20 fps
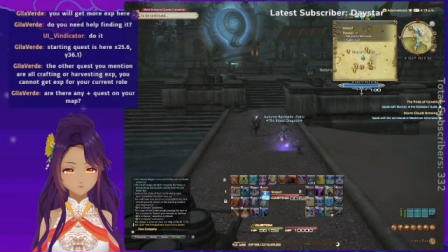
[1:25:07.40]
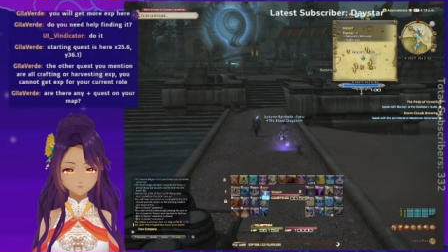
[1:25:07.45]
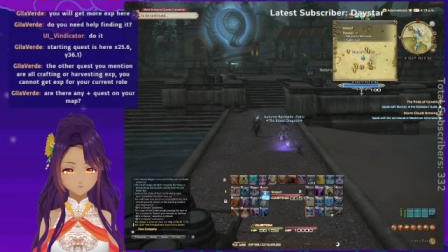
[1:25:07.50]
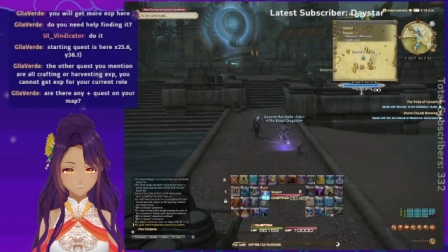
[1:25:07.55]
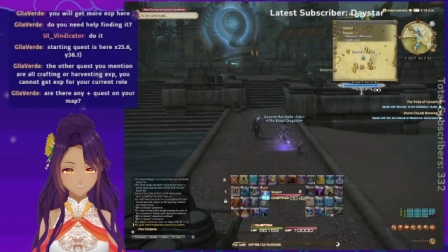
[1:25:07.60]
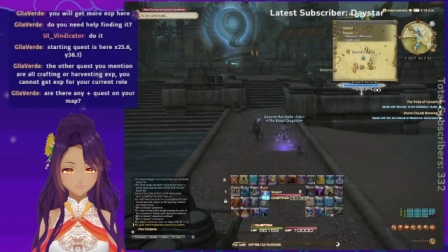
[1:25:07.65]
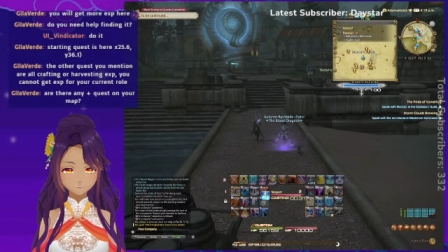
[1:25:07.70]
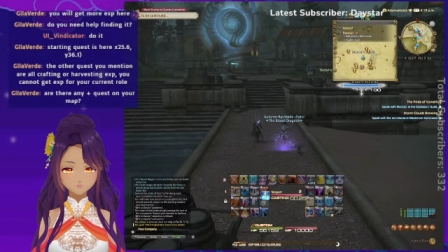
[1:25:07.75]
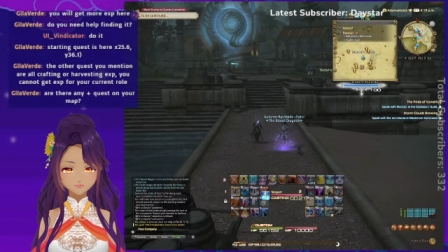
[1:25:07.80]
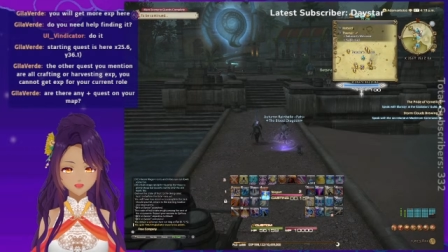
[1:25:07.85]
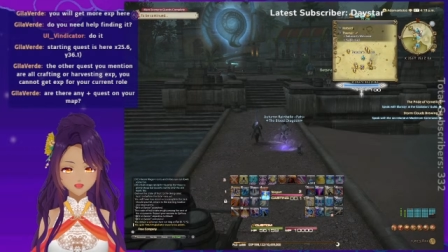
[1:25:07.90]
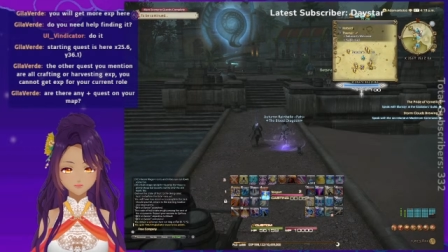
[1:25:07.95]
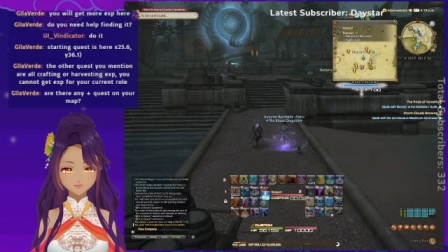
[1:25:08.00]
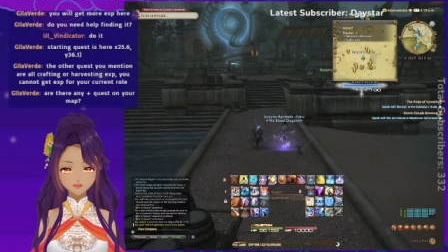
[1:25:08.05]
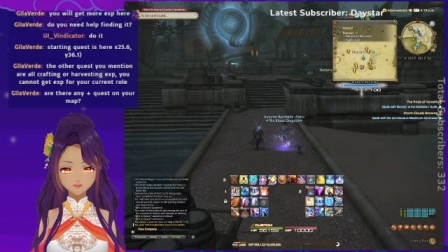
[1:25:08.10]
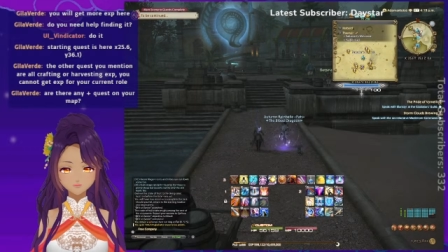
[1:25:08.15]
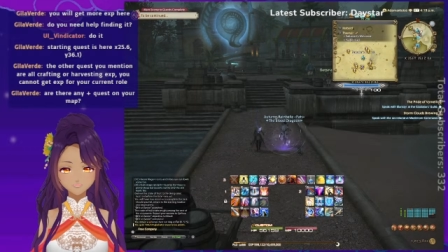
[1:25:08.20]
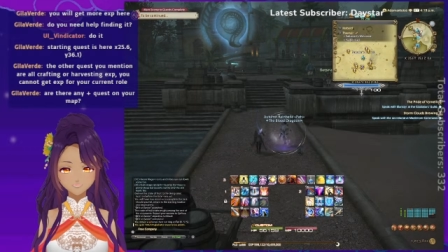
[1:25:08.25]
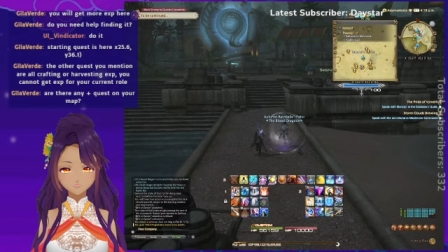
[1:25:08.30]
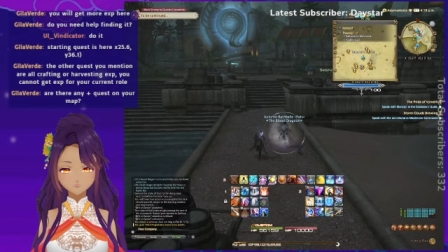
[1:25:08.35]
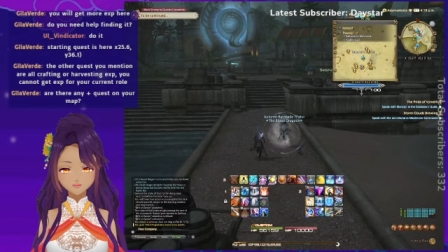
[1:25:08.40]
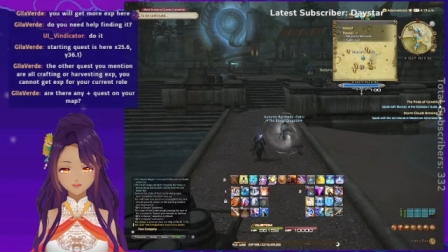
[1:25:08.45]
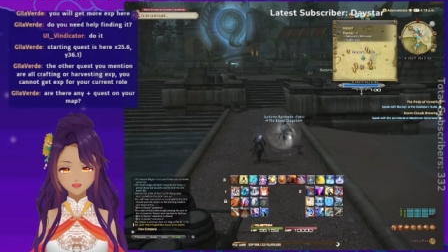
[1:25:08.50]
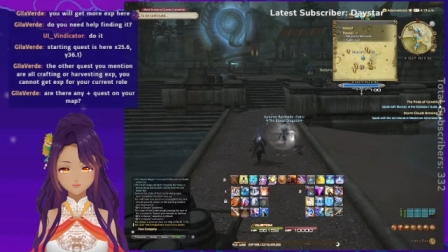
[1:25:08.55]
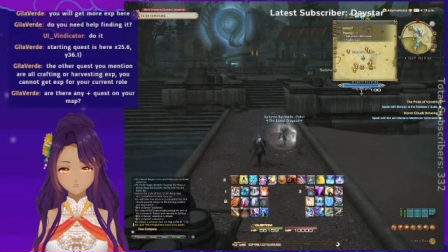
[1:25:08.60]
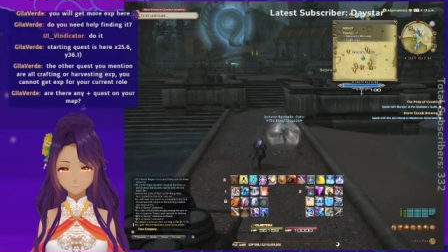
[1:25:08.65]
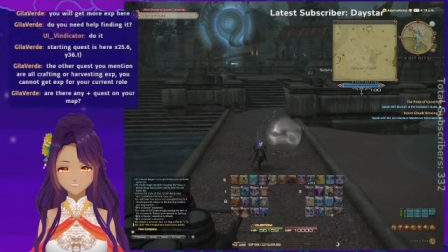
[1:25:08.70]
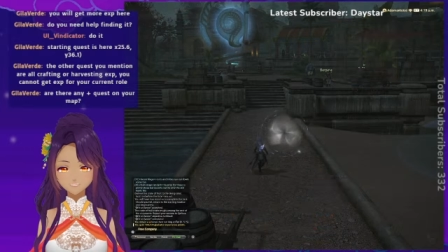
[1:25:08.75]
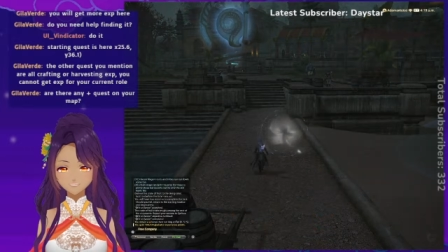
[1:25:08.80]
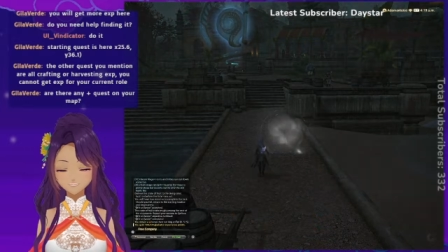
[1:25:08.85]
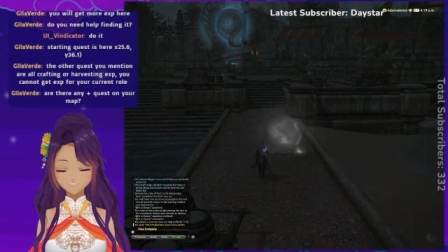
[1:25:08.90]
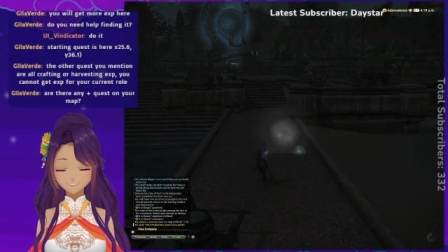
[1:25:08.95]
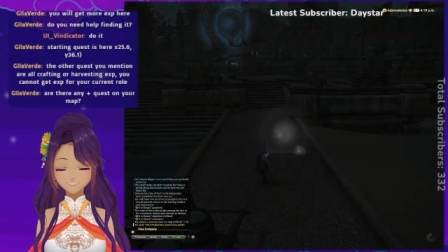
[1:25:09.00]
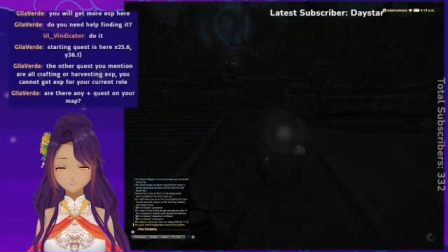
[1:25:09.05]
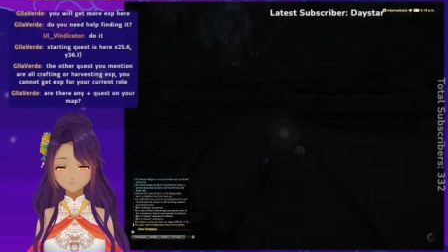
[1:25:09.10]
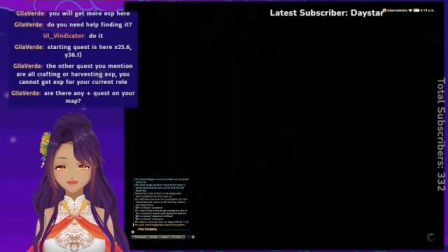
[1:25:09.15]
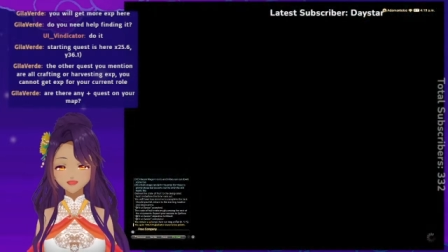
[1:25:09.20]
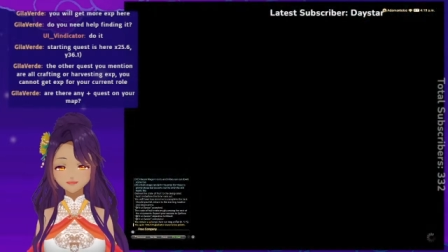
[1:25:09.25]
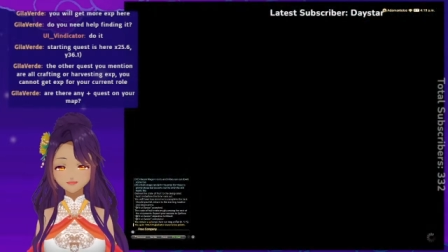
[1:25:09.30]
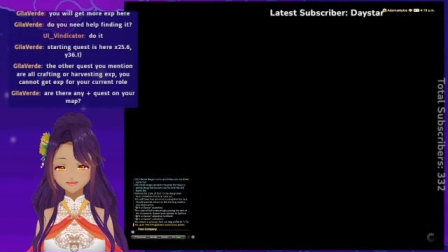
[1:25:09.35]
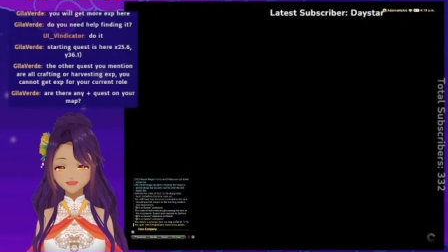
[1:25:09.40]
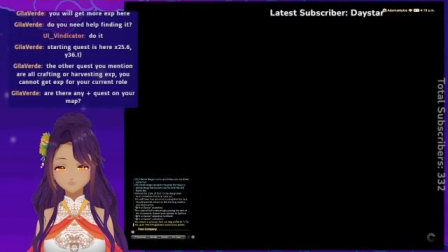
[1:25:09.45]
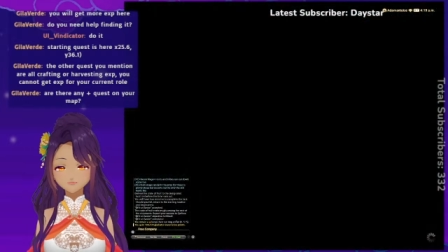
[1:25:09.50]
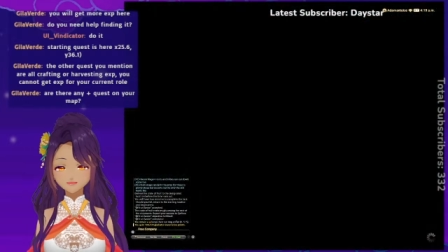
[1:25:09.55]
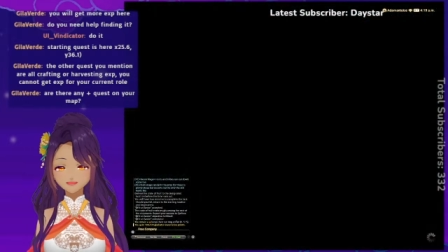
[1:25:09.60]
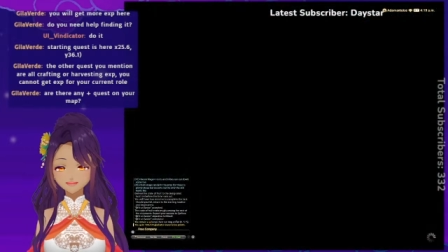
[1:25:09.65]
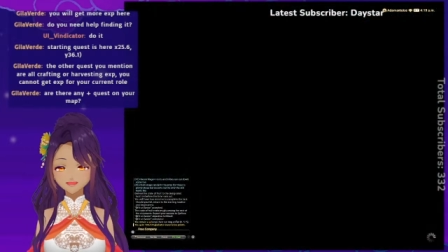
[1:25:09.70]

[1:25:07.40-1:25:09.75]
That's right, the child that I saved. I need to see